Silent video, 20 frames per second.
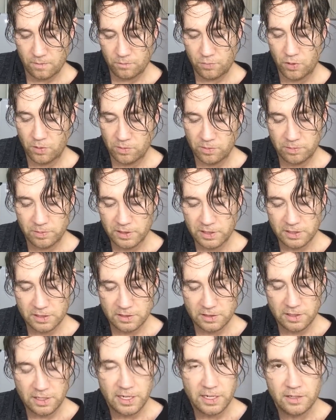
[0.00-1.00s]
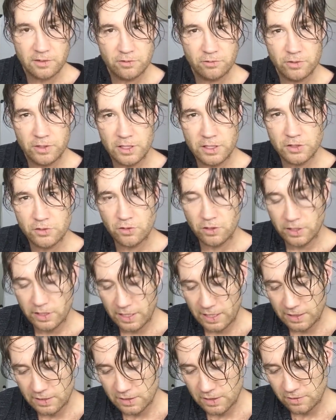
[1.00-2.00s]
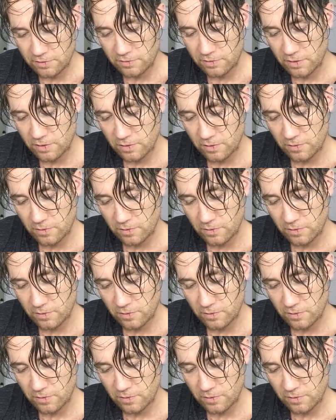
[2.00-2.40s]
probably doesn't need really strong adhesive.